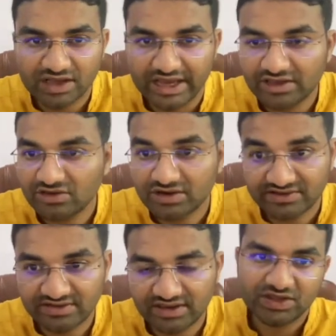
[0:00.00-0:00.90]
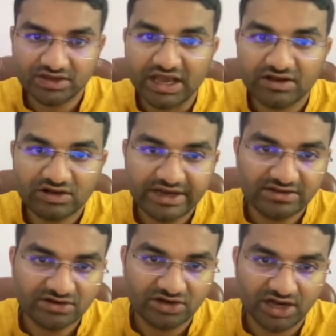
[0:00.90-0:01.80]
accuracy, calculate
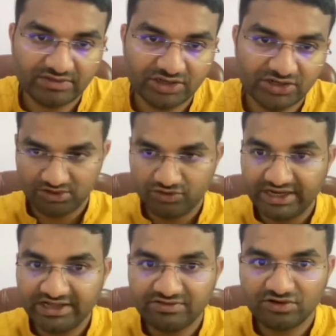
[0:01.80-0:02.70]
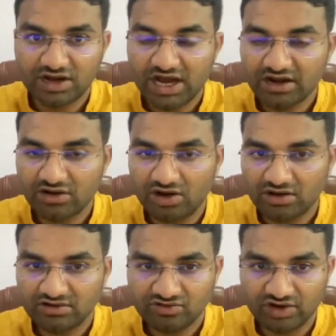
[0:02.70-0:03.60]
the time in 24-hour
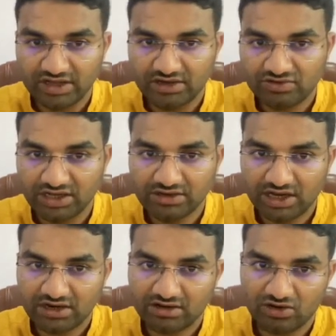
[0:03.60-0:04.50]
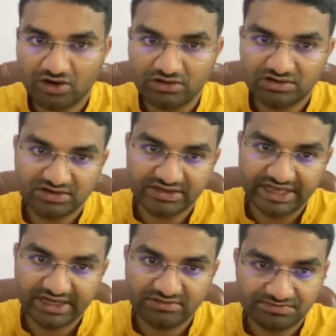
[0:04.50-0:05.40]
clock, 12-hour clock,
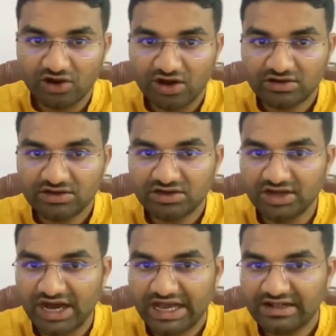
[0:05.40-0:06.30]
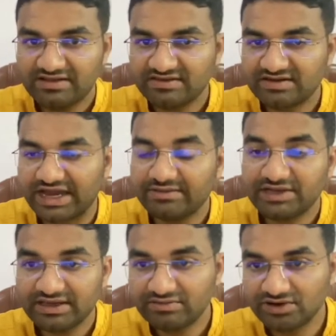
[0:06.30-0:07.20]
then clock, dials,
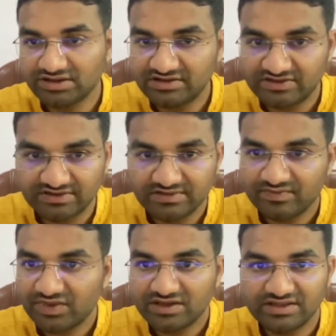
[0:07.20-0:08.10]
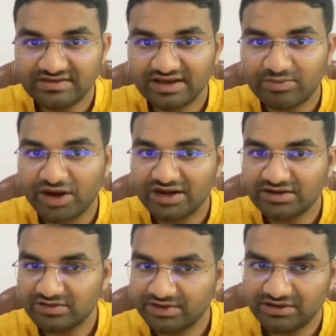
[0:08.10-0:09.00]
timetables. These are part
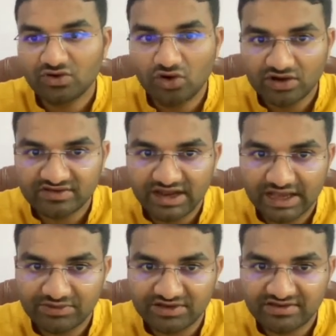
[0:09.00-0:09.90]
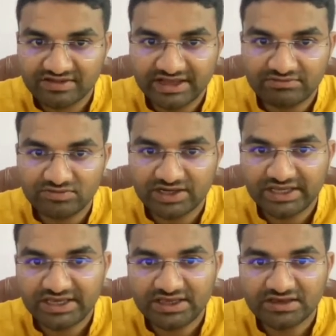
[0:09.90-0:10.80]
of a core syllabus. Then
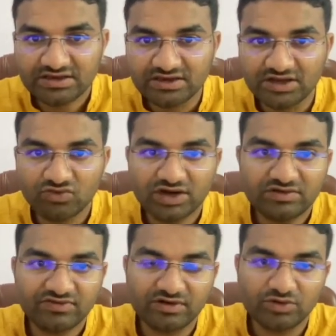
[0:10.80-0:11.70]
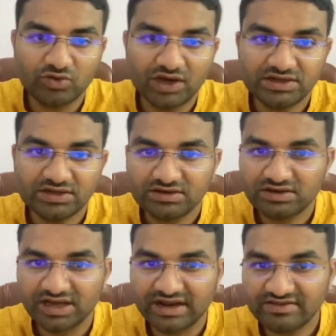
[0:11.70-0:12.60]
money, convert from one
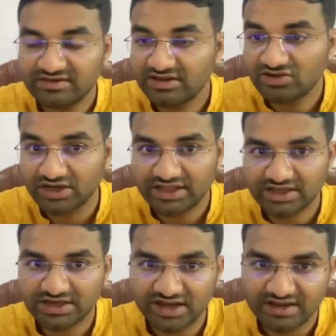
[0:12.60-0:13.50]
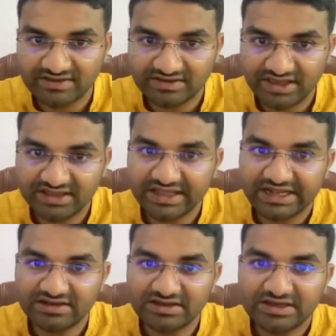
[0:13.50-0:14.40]
currency to another currency,
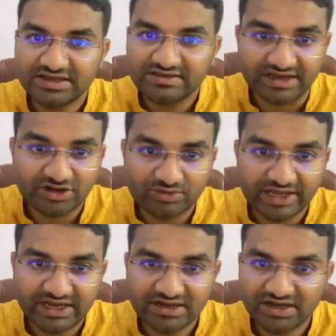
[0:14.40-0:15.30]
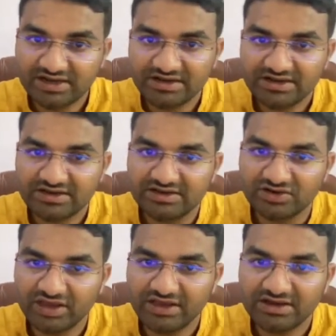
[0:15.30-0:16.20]
then set of data.
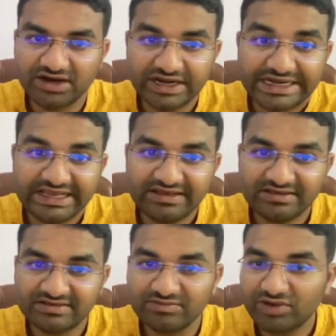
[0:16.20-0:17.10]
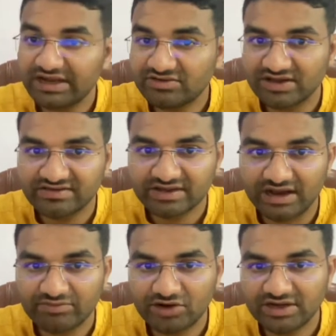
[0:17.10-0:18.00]
Okay, earning, simple interest,
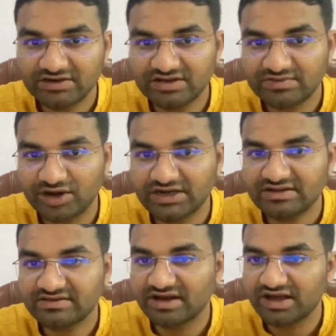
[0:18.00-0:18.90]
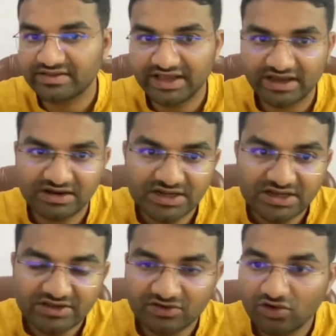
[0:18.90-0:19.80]
compound interest parts are there.
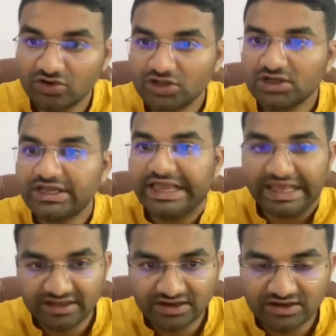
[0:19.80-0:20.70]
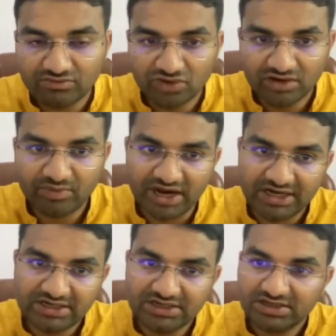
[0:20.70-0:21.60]
So in the number
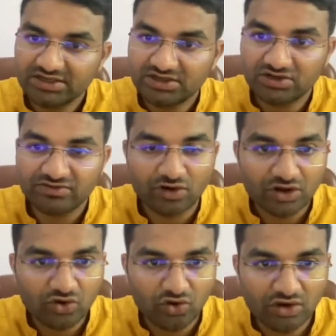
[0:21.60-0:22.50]
part for a core